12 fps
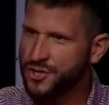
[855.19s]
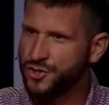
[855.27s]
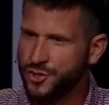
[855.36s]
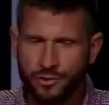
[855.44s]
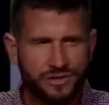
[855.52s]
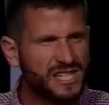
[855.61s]

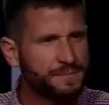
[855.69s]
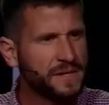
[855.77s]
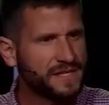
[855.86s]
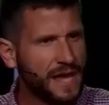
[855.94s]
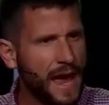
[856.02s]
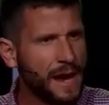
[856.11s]
Judas
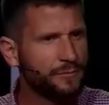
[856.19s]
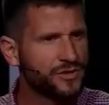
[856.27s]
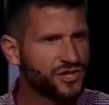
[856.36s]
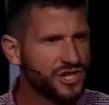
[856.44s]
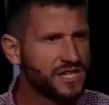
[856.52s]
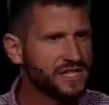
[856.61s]
spent time
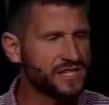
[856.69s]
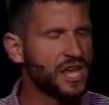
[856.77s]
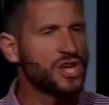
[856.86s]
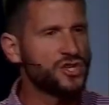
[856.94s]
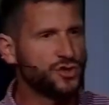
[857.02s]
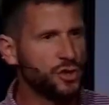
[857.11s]
with Jesus.
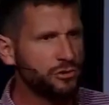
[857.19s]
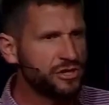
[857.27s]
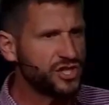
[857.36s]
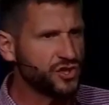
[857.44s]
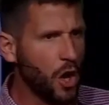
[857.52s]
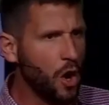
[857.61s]

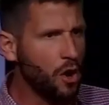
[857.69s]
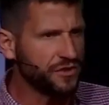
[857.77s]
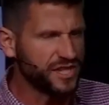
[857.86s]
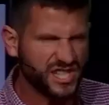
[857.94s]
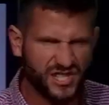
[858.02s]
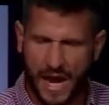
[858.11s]
Judas saw
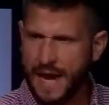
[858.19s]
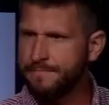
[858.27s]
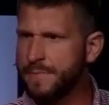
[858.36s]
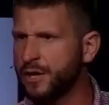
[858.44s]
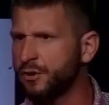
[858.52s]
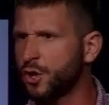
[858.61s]
the
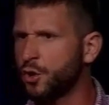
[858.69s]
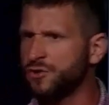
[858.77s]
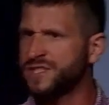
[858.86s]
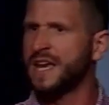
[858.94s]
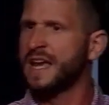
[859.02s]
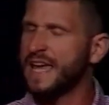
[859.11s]
same
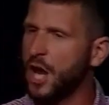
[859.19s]
miracles.